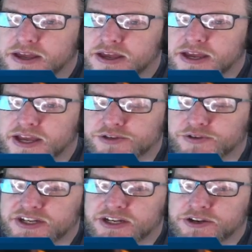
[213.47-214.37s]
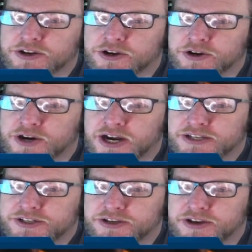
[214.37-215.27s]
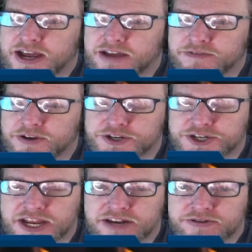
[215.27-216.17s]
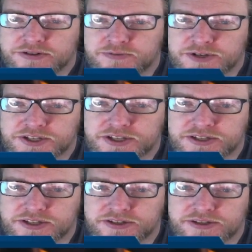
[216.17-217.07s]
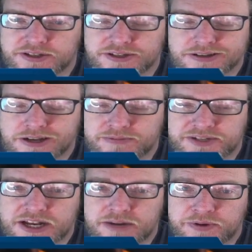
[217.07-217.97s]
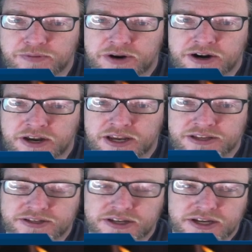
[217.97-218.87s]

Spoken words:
As we continue to go across, you have your channels, which this is to help set up your parties,